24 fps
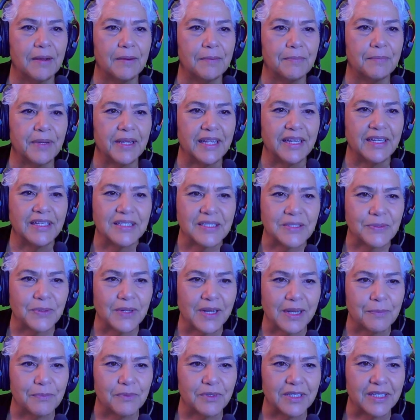But here's what
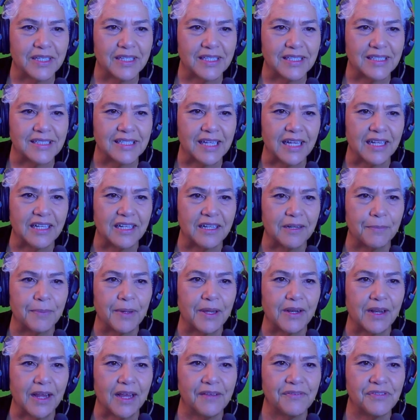I'm really excited about.
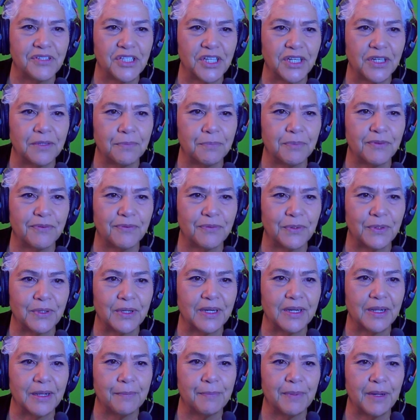I've shared
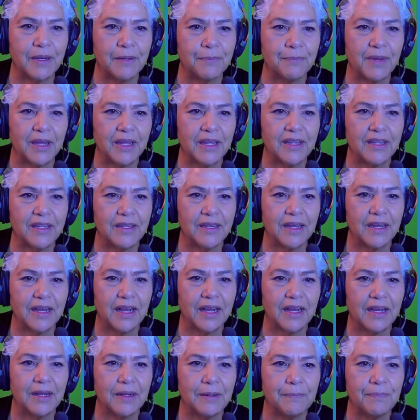before about my
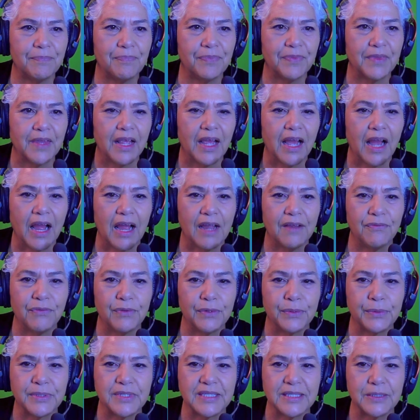high
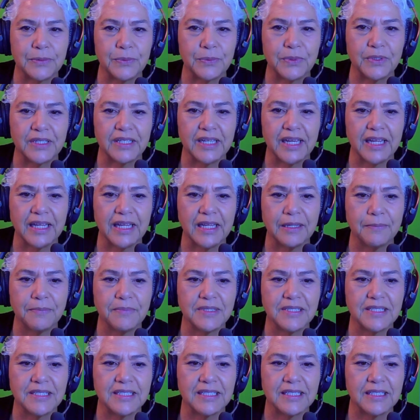frequency word
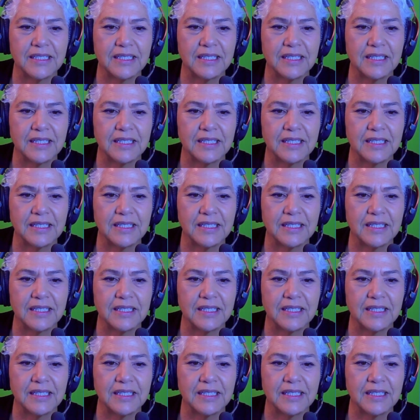games,